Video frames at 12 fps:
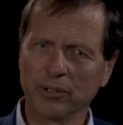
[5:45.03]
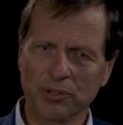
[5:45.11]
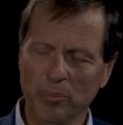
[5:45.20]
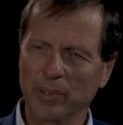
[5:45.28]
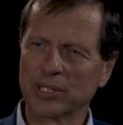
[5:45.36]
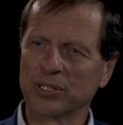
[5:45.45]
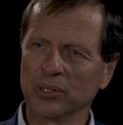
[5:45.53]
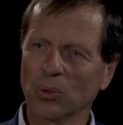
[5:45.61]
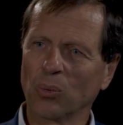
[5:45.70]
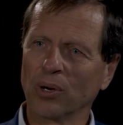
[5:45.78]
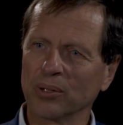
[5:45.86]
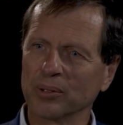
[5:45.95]
You're the best in the
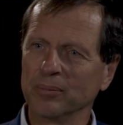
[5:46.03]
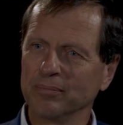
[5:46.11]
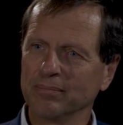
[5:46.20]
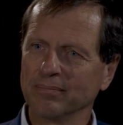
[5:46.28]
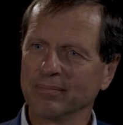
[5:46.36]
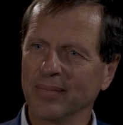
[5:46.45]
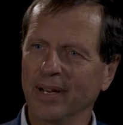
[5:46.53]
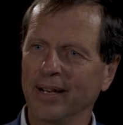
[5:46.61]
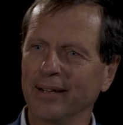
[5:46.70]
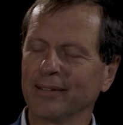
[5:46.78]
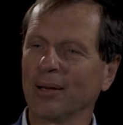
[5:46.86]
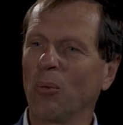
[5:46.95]
world. Jeez.
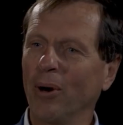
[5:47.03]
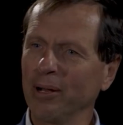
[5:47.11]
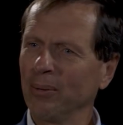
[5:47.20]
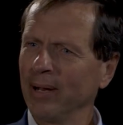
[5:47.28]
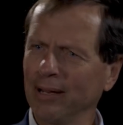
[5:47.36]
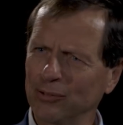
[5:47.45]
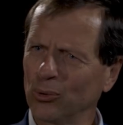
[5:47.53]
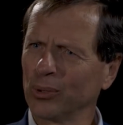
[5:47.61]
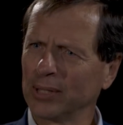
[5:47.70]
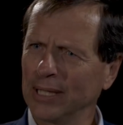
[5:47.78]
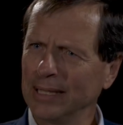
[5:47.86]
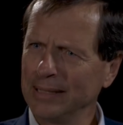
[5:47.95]
And I thought, why do I have to go to
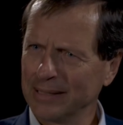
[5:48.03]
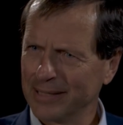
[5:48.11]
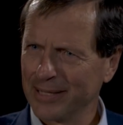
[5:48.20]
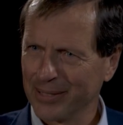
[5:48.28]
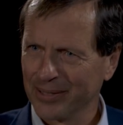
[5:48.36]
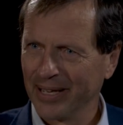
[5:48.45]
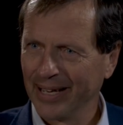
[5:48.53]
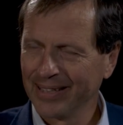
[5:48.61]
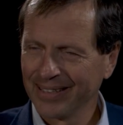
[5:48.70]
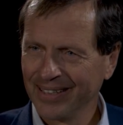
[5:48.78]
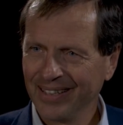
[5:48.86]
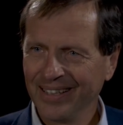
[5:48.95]
London to hear
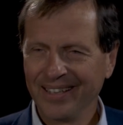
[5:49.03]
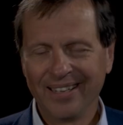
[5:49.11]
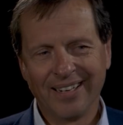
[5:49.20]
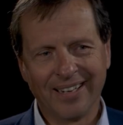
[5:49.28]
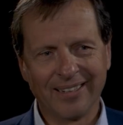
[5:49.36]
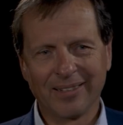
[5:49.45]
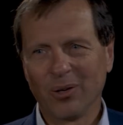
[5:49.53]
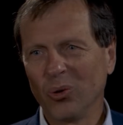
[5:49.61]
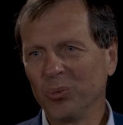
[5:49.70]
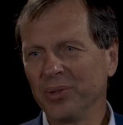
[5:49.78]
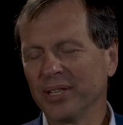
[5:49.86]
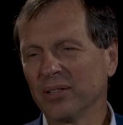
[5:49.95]
that? And at
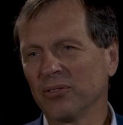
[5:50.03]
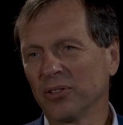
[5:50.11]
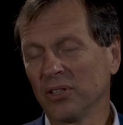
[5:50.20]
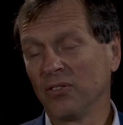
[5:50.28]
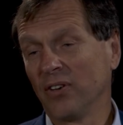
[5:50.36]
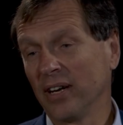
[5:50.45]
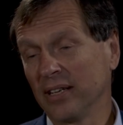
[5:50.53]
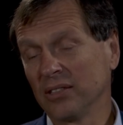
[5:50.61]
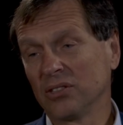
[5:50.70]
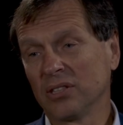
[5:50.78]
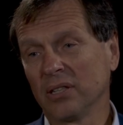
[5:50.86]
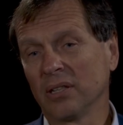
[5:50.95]
home, you get vilified. I'd
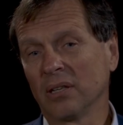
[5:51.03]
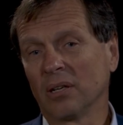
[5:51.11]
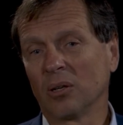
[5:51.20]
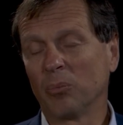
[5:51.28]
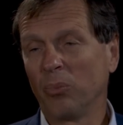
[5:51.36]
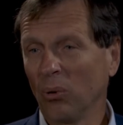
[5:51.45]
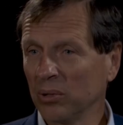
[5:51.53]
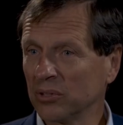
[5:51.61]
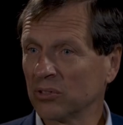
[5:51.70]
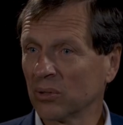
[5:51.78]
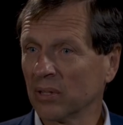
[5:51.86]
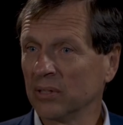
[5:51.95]
say our
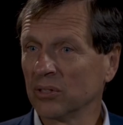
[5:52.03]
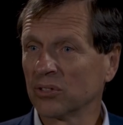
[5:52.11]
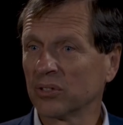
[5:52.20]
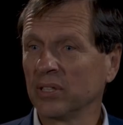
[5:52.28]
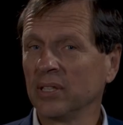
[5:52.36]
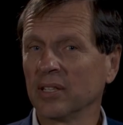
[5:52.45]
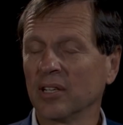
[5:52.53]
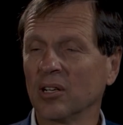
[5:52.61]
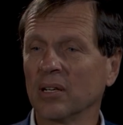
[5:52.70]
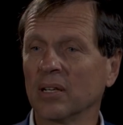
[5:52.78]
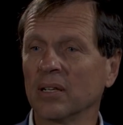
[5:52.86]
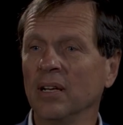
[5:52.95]
opponents to our industry
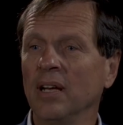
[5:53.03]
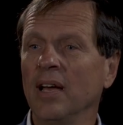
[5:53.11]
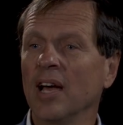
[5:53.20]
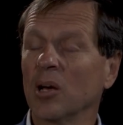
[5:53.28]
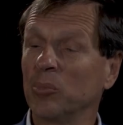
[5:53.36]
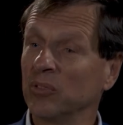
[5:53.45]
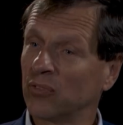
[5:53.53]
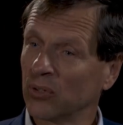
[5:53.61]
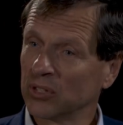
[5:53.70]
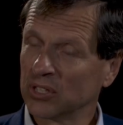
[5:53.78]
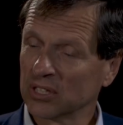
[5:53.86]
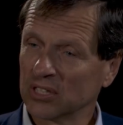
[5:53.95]
have been
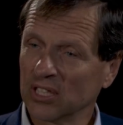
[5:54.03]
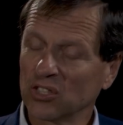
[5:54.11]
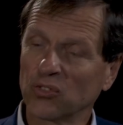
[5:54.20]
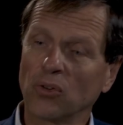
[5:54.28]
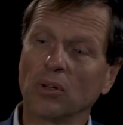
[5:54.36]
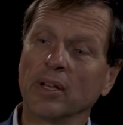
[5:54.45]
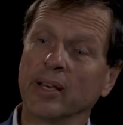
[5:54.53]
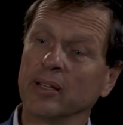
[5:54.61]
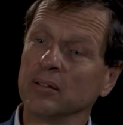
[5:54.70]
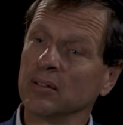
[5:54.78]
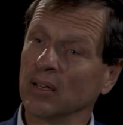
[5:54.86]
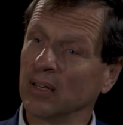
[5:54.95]
very successful.
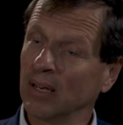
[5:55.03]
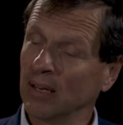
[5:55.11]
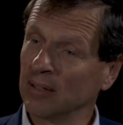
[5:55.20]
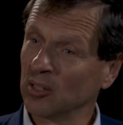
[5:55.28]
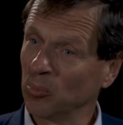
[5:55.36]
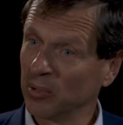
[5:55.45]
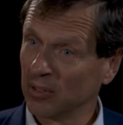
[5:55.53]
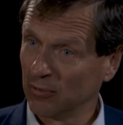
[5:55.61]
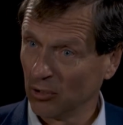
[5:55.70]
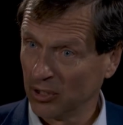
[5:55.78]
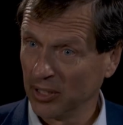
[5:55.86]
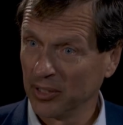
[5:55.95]
And a little bit of
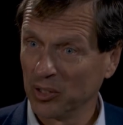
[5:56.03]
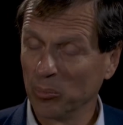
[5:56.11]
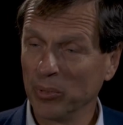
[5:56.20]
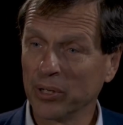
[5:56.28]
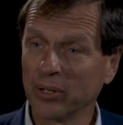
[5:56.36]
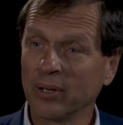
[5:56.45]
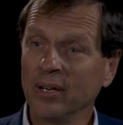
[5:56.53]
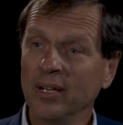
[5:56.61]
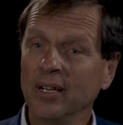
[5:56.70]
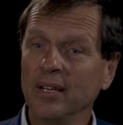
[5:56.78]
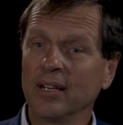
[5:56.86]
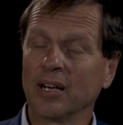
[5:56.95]
looking in the mirror,
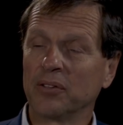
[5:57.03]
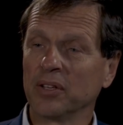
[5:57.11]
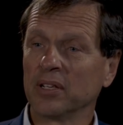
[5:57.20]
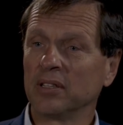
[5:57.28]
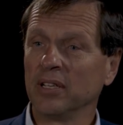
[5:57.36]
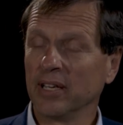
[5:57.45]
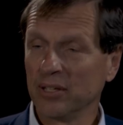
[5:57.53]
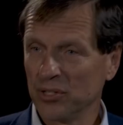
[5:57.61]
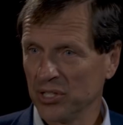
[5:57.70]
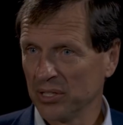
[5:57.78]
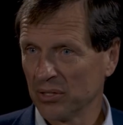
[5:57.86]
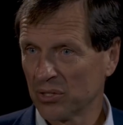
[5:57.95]
I think the
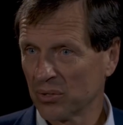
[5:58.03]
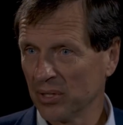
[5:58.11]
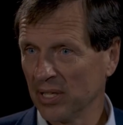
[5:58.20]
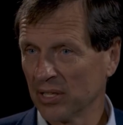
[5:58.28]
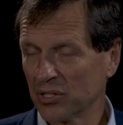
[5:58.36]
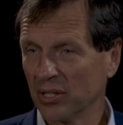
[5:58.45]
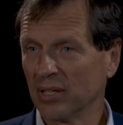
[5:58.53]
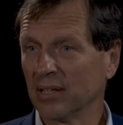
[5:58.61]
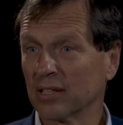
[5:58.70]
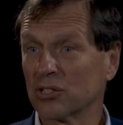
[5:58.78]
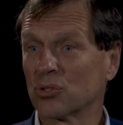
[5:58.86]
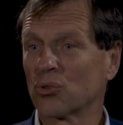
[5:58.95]
energy industry has done an
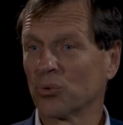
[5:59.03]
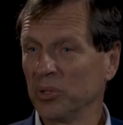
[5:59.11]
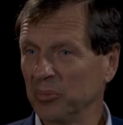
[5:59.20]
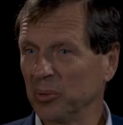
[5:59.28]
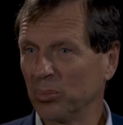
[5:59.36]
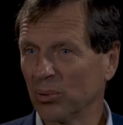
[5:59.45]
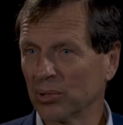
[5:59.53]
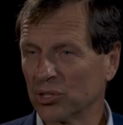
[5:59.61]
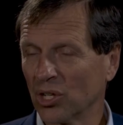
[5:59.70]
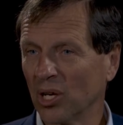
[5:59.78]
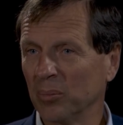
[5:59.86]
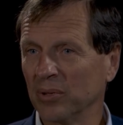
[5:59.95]
extremely poor
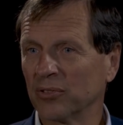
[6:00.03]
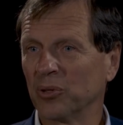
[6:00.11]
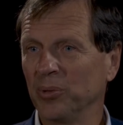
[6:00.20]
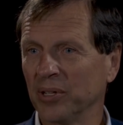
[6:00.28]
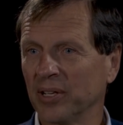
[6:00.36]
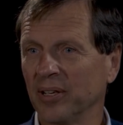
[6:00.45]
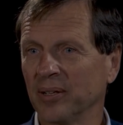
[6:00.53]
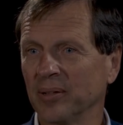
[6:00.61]
job of communicating.